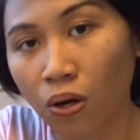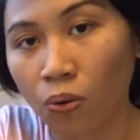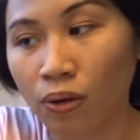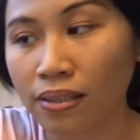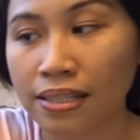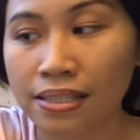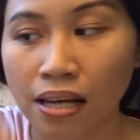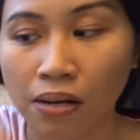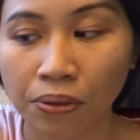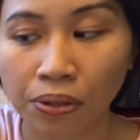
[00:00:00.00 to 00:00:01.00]
what is
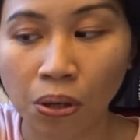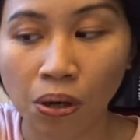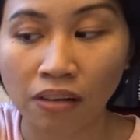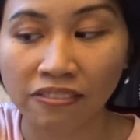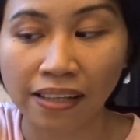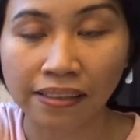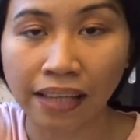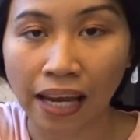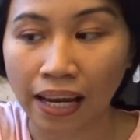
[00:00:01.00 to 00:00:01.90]
our goal of that day.